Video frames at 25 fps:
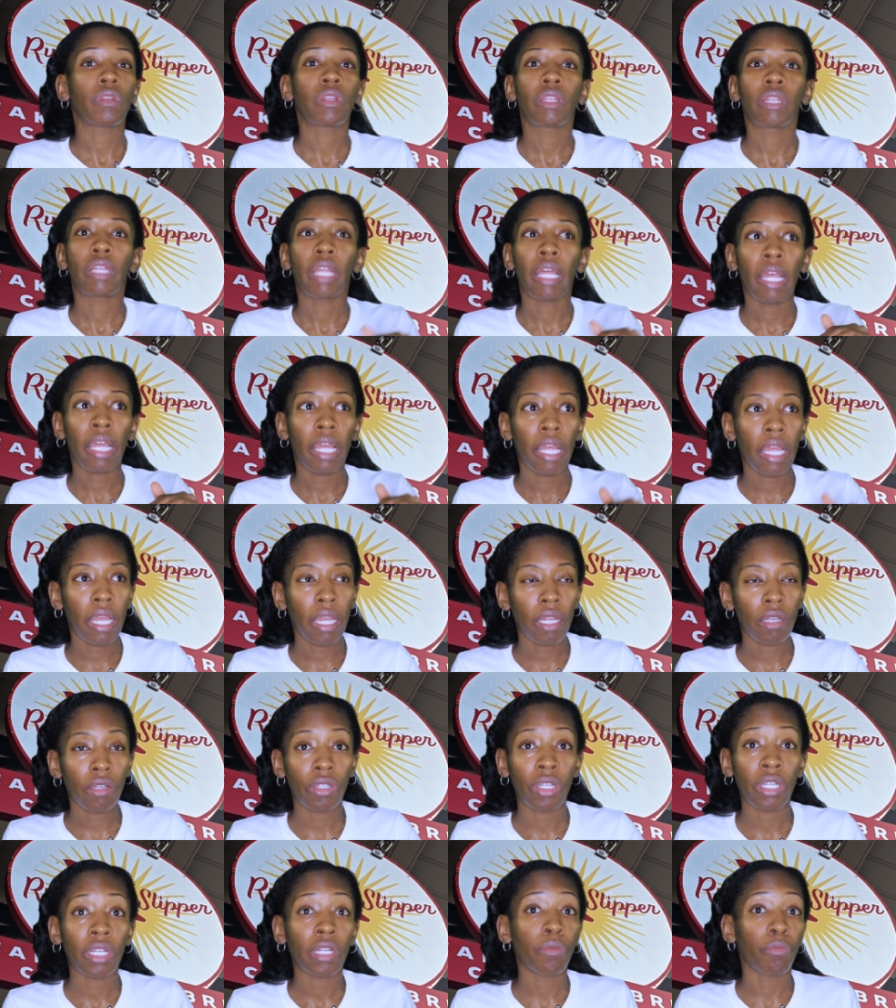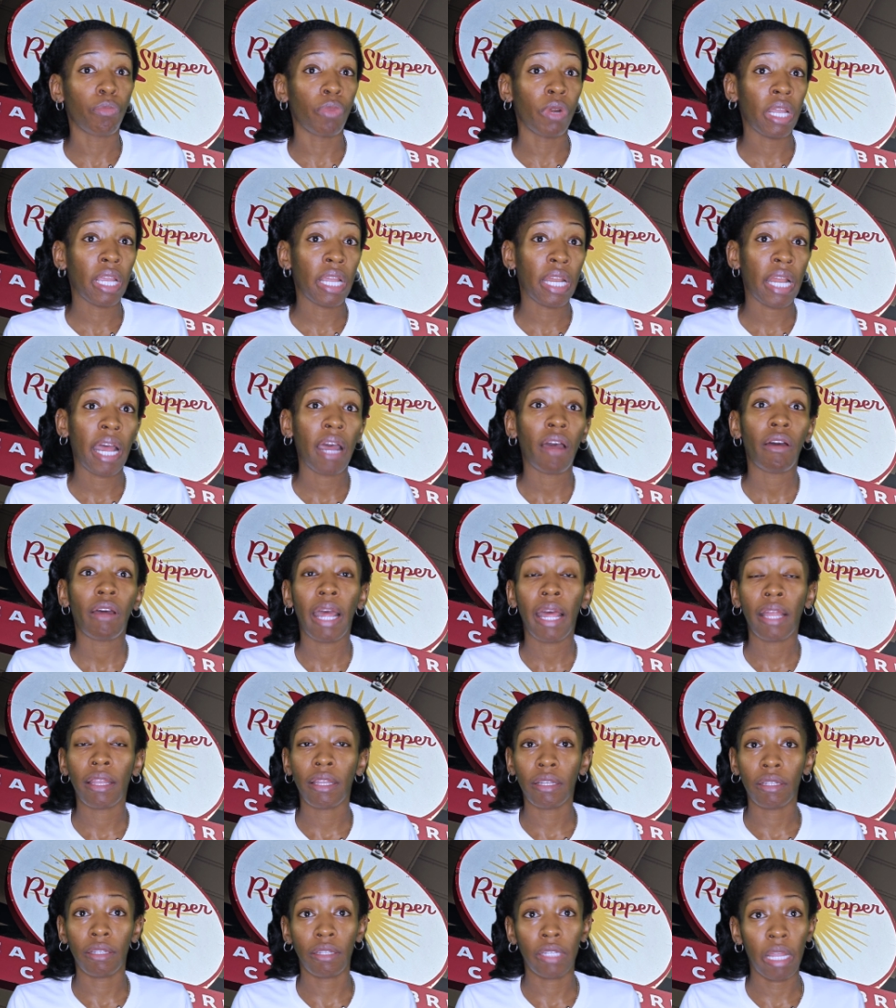They didn't bring it out at
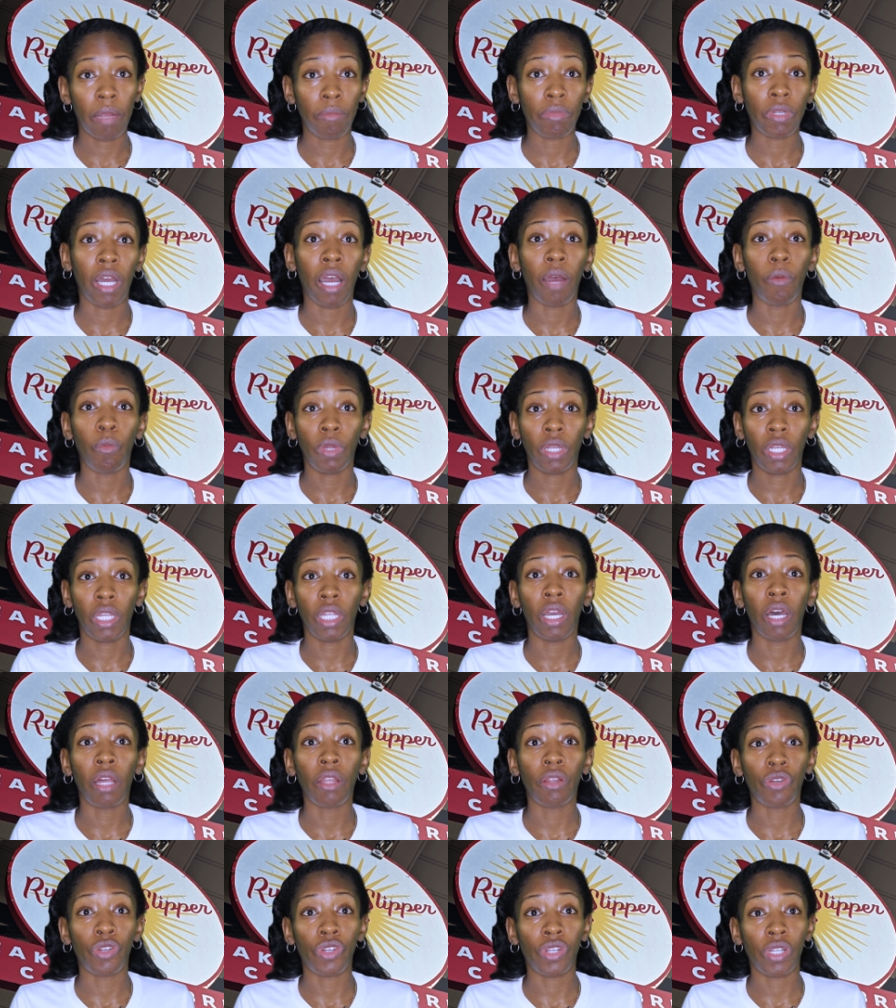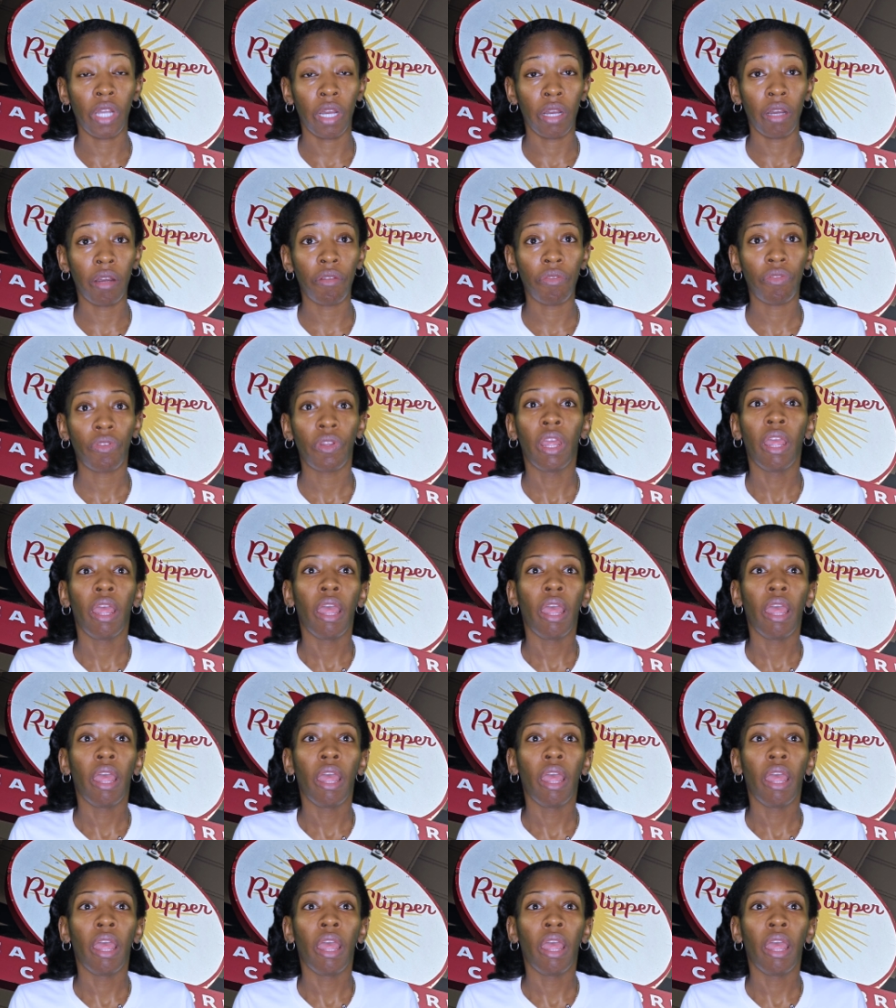the same time with the other stuff.